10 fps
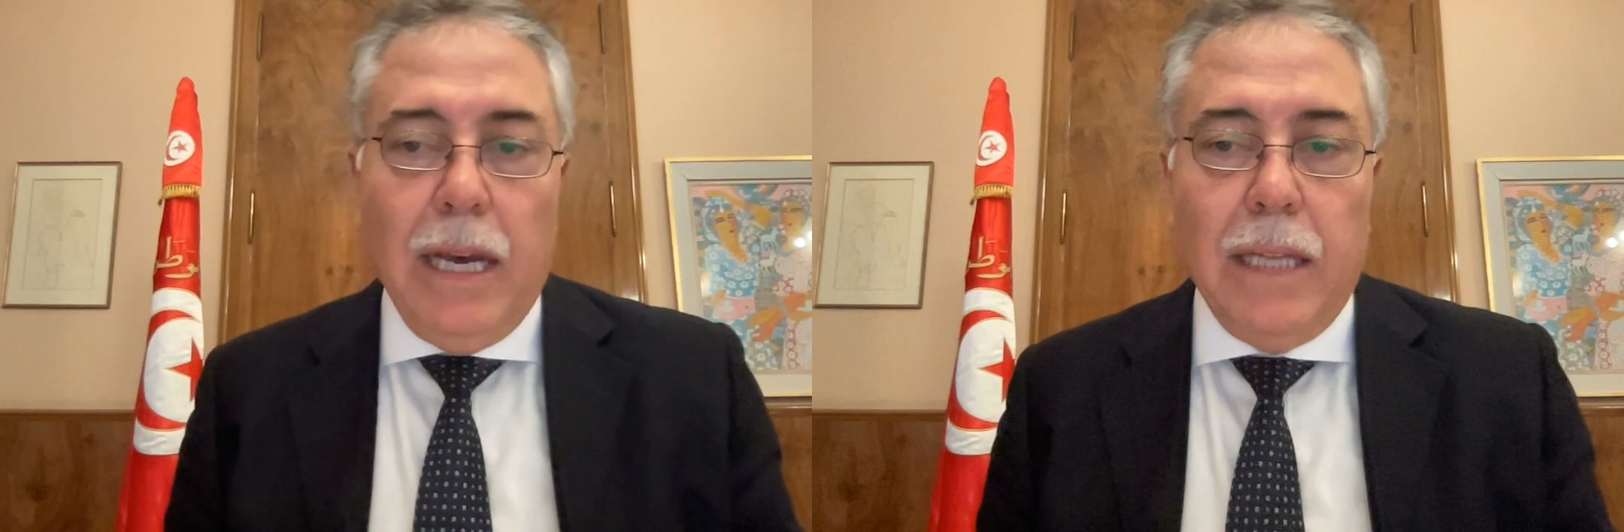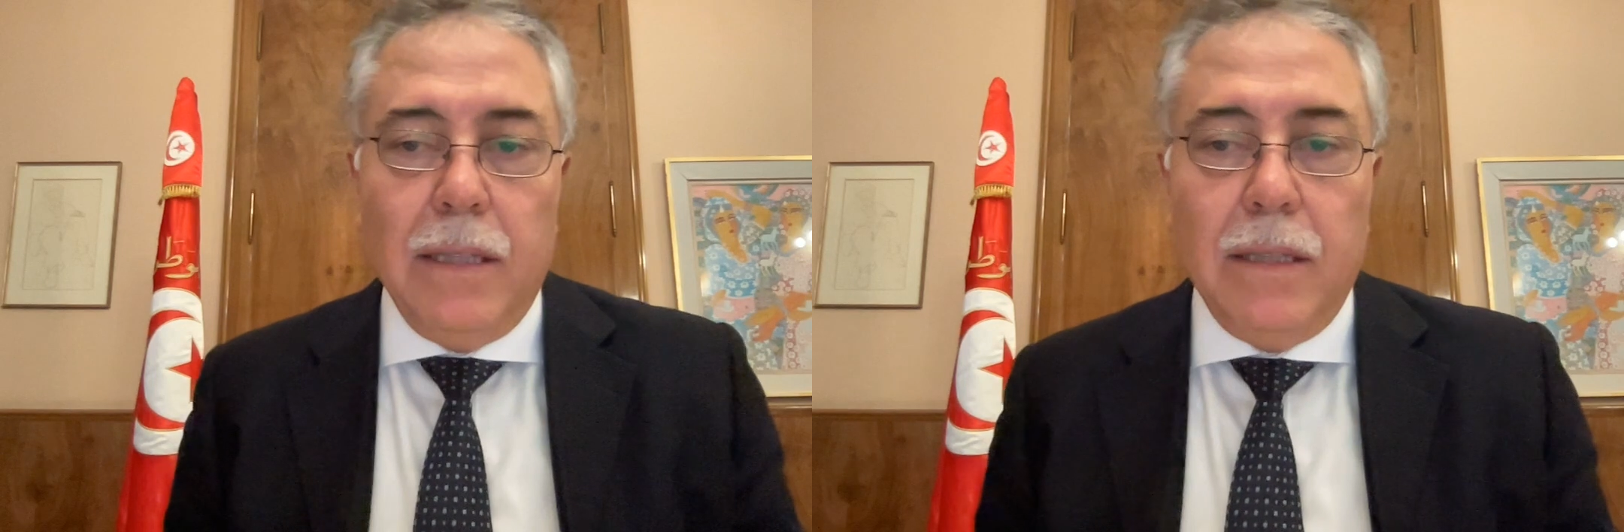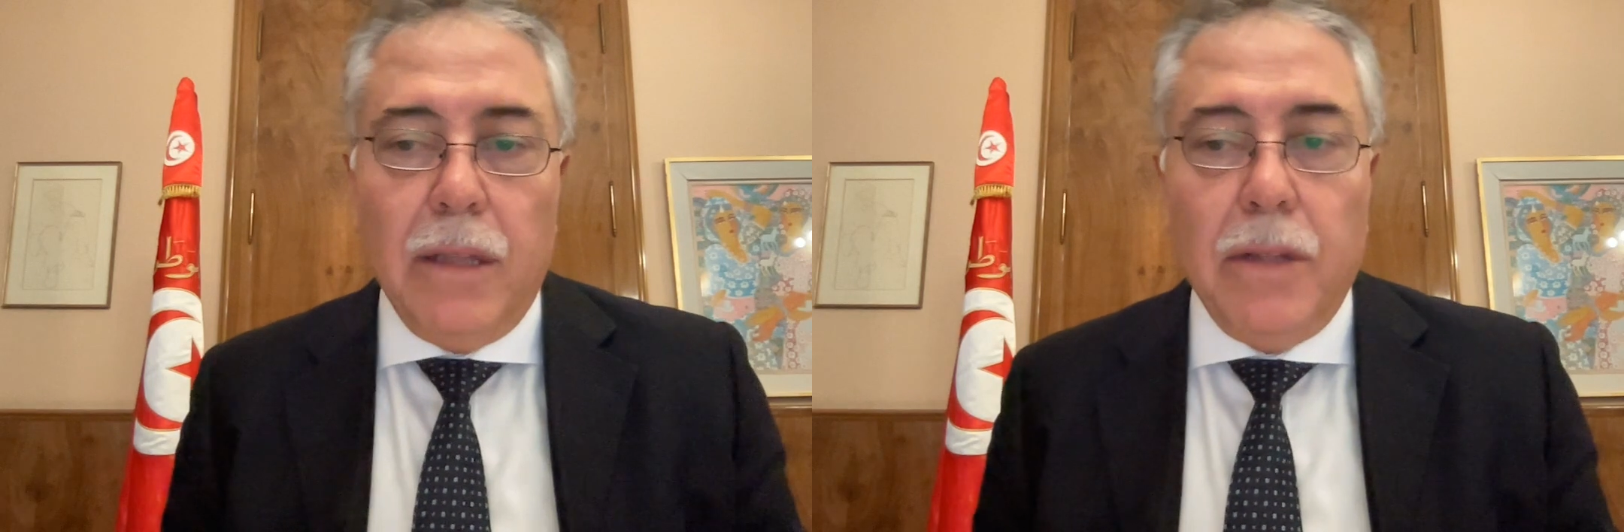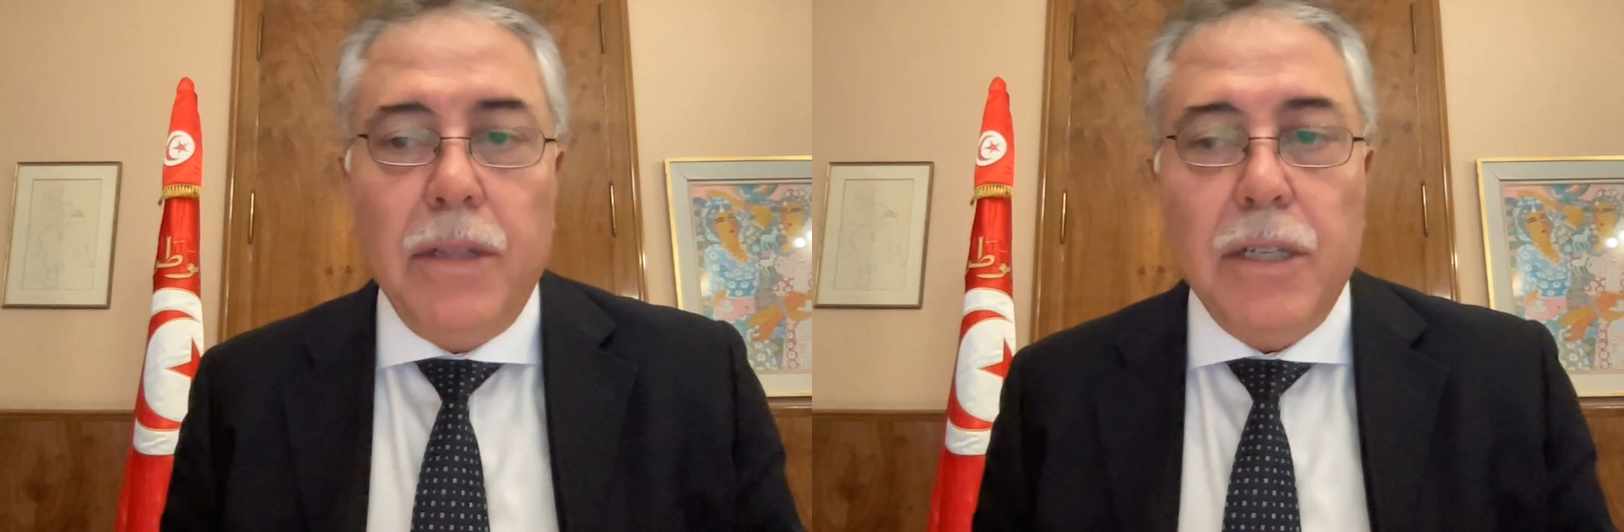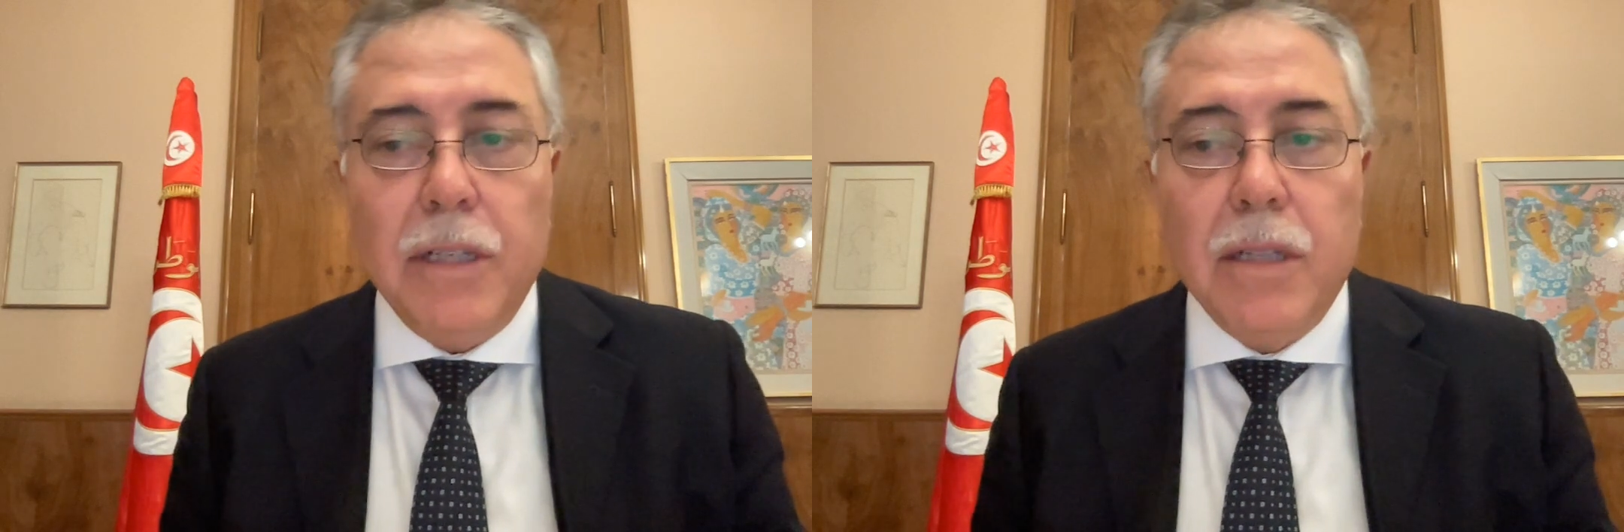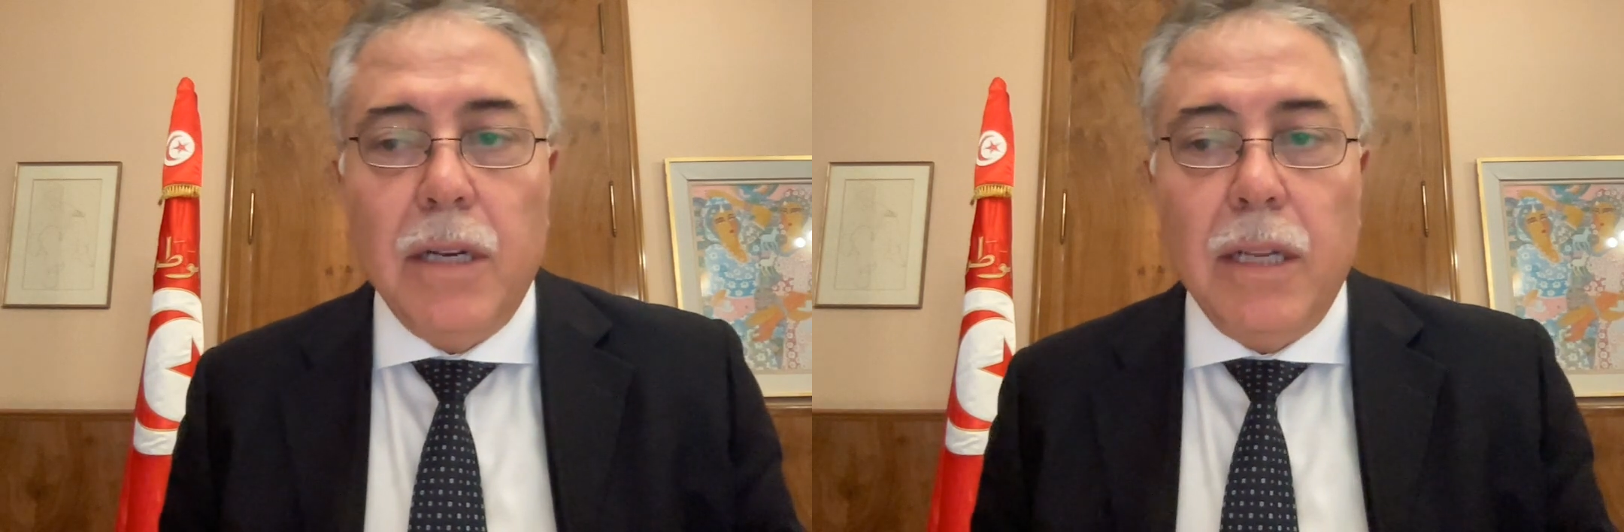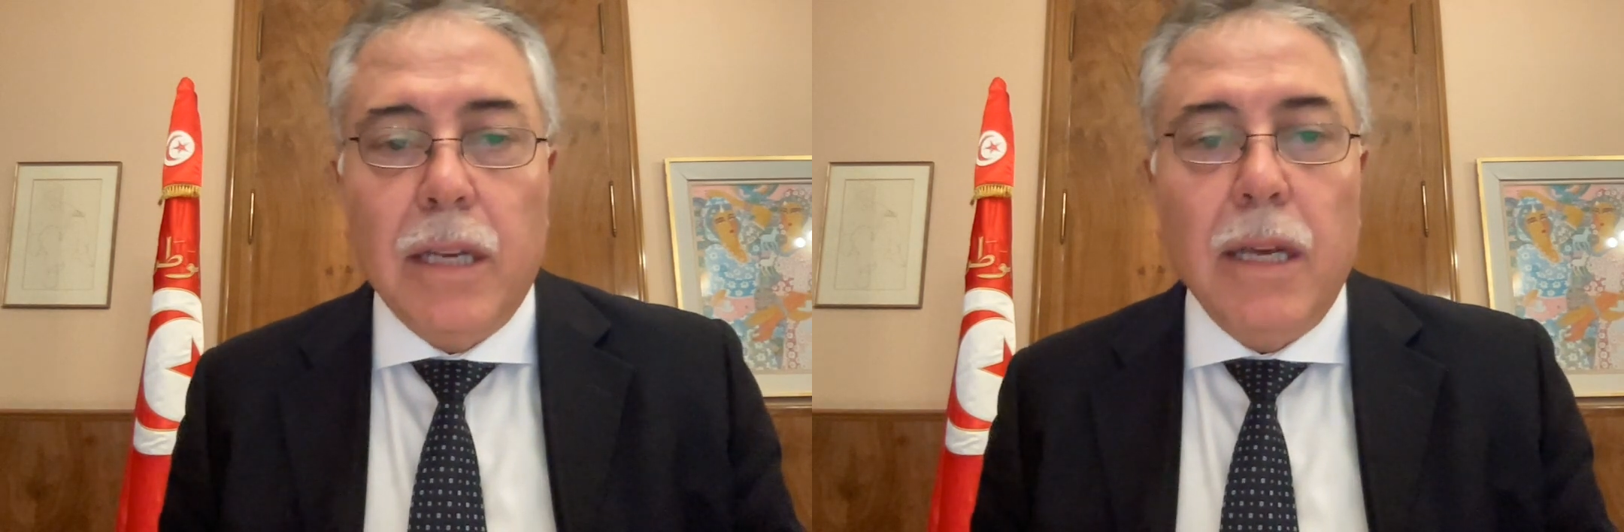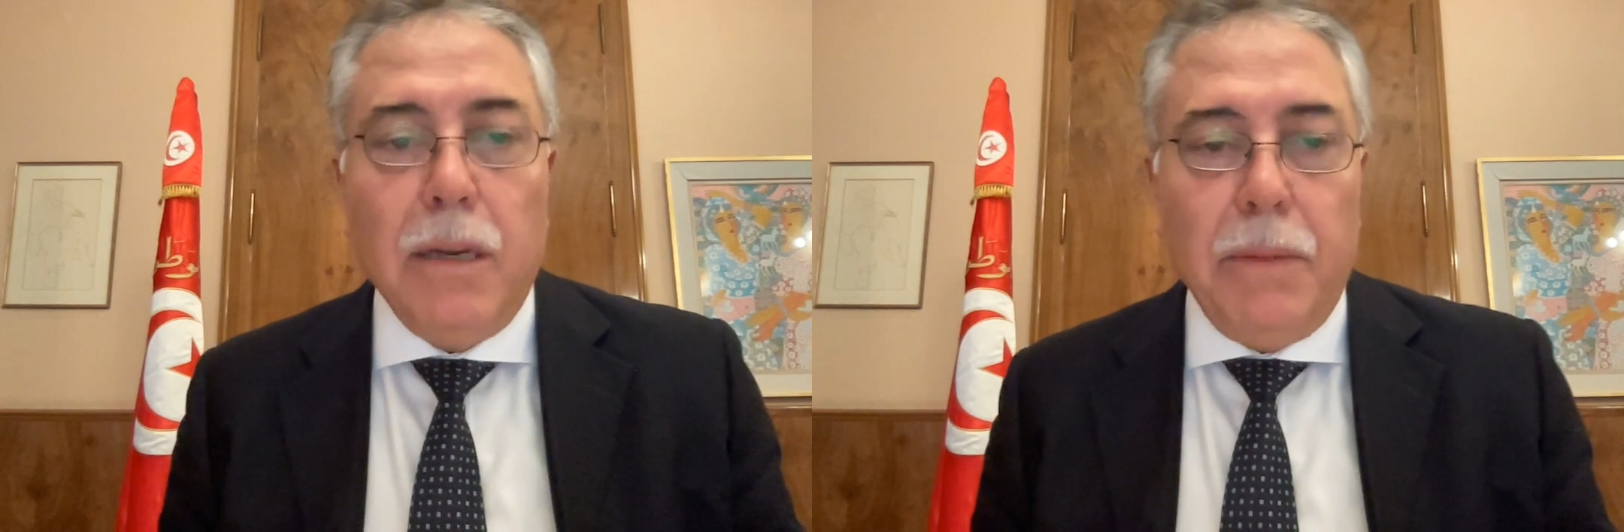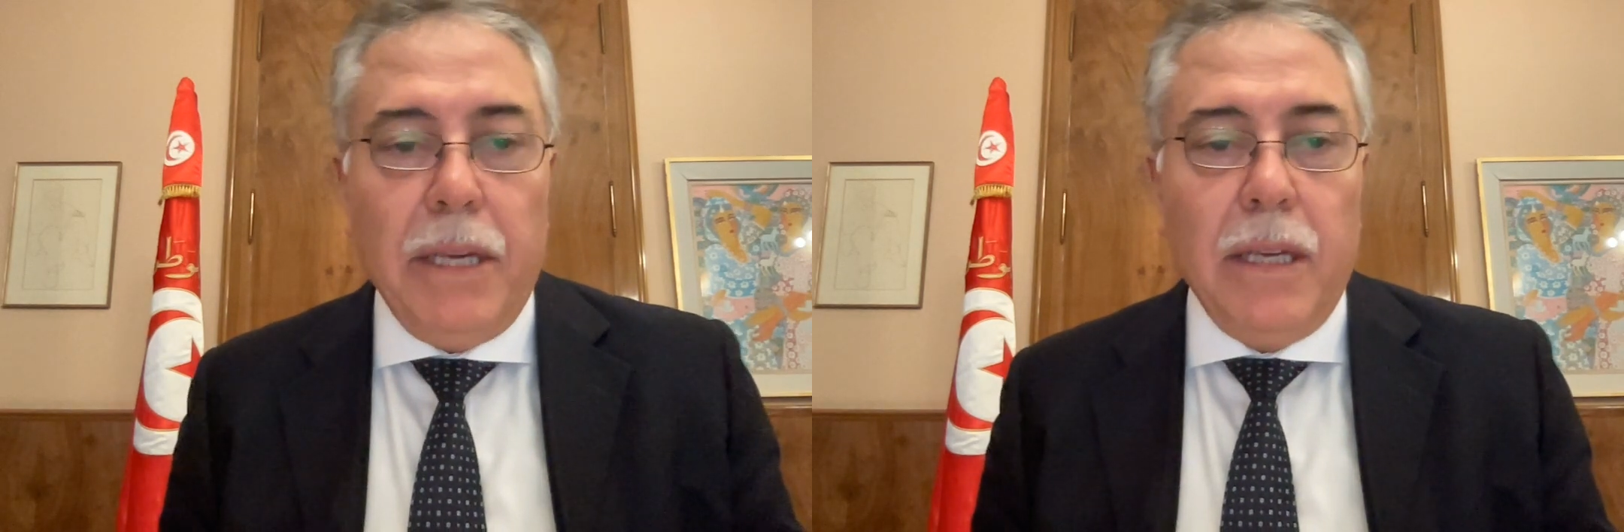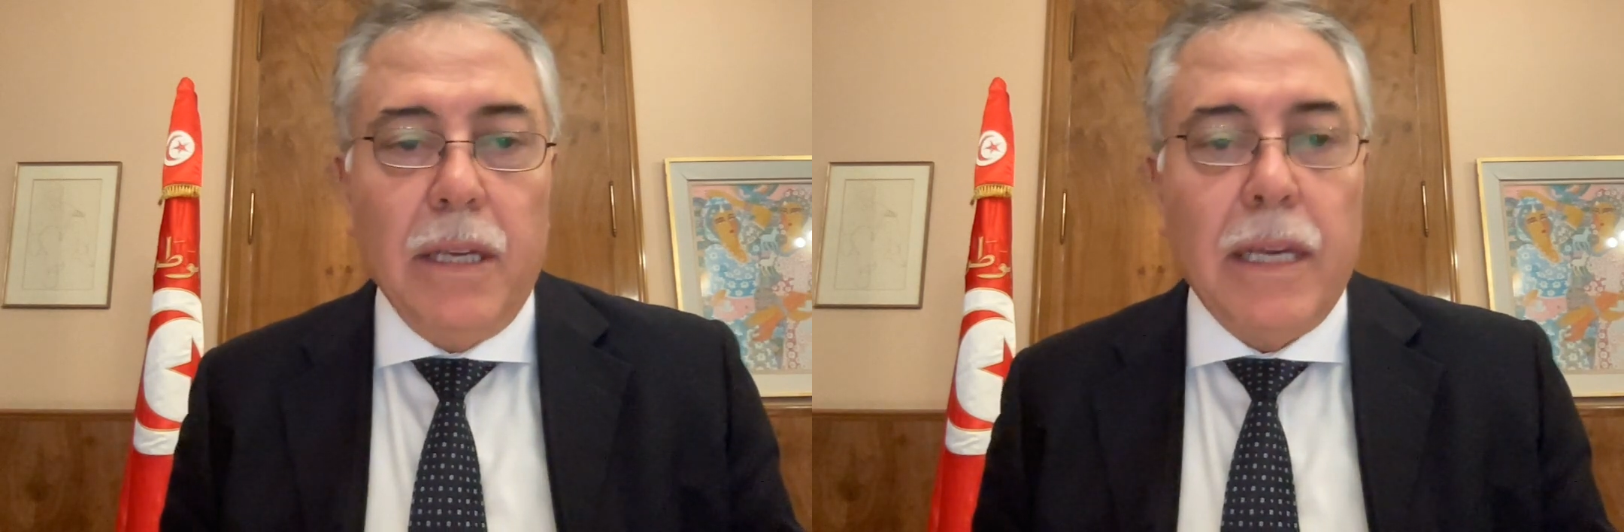and the digital economy